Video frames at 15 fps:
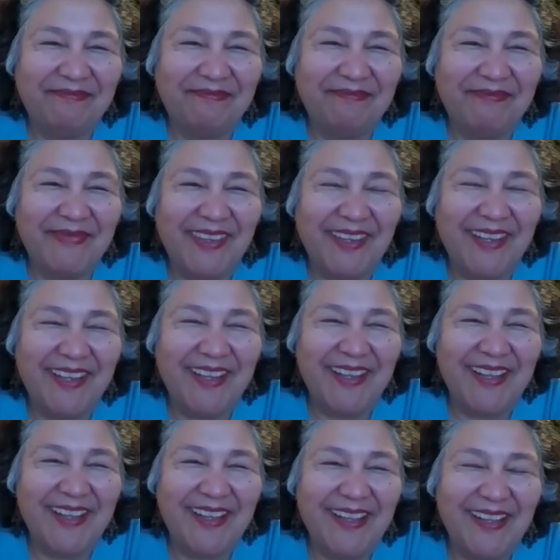
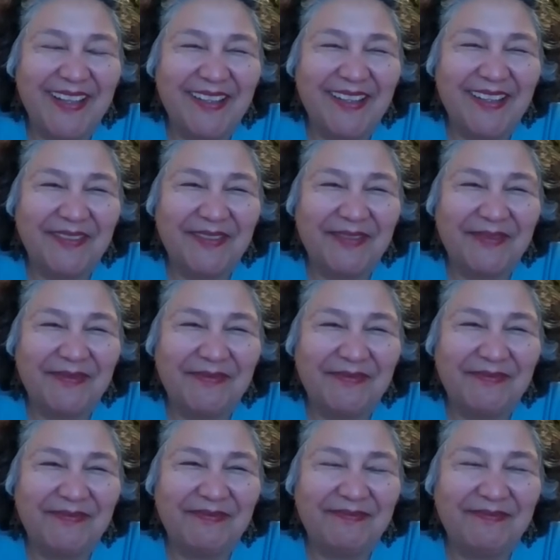
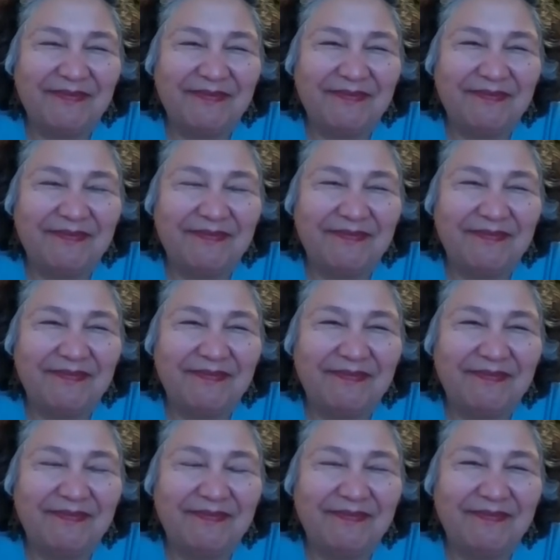
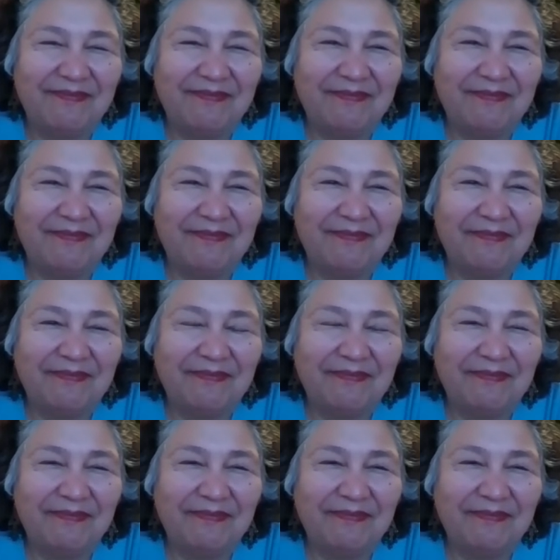
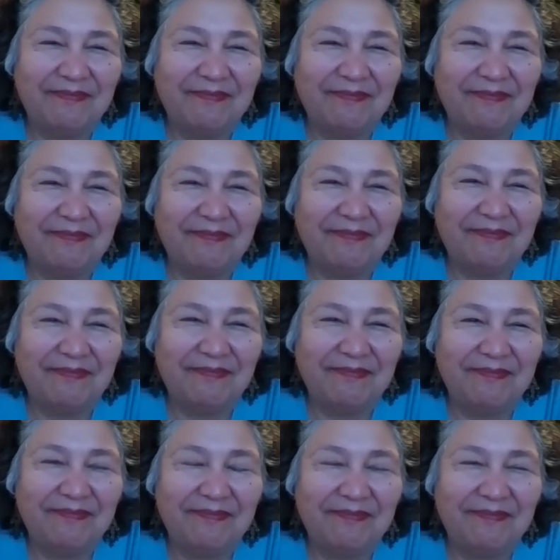
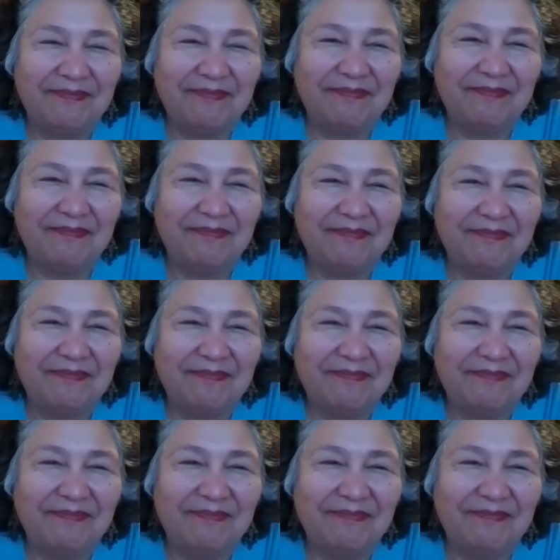[no speech]